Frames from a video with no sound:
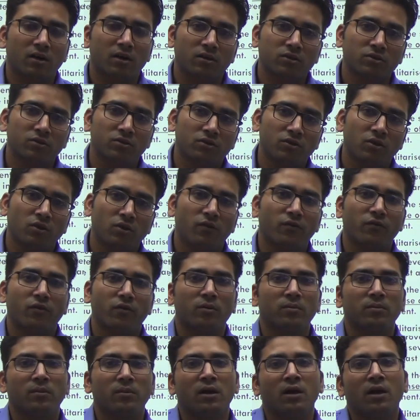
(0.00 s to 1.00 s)
you know,
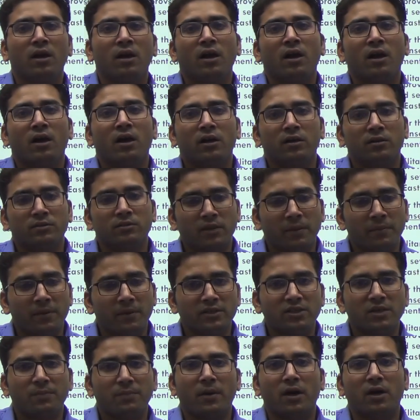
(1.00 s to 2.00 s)
from the
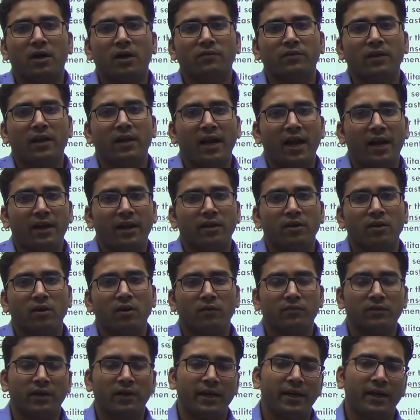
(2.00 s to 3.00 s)
major part of the land of
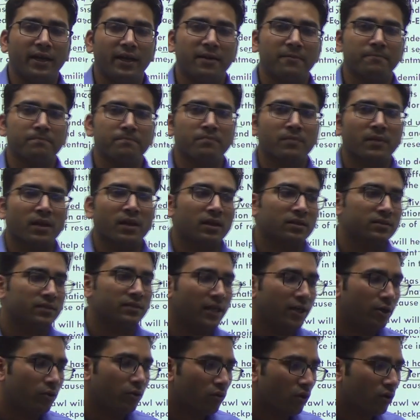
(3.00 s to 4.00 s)
the India. They
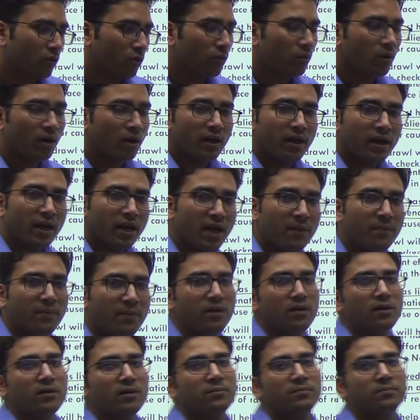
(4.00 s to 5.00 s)
do not
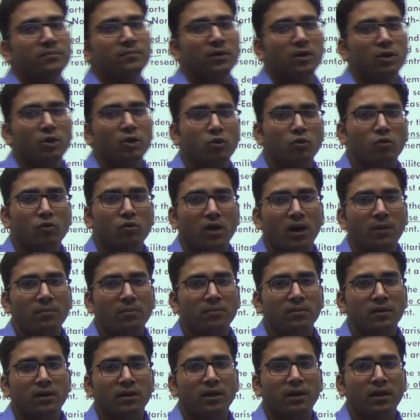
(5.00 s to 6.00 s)
able to come
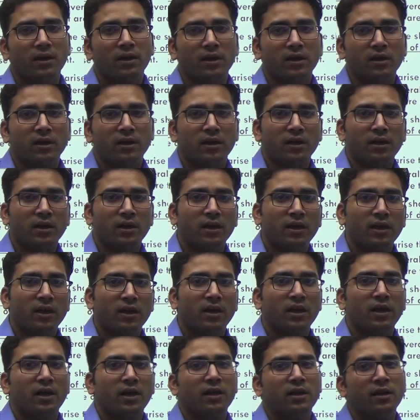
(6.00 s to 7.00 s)

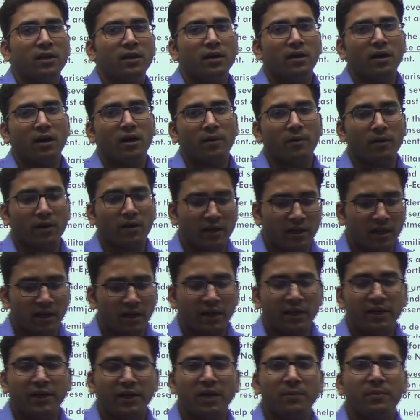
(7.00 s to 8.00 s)
in an
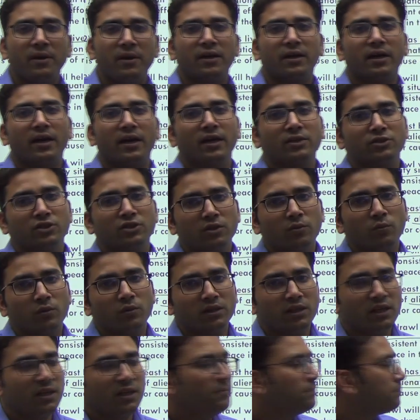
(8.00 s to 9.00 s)
intimate connection with the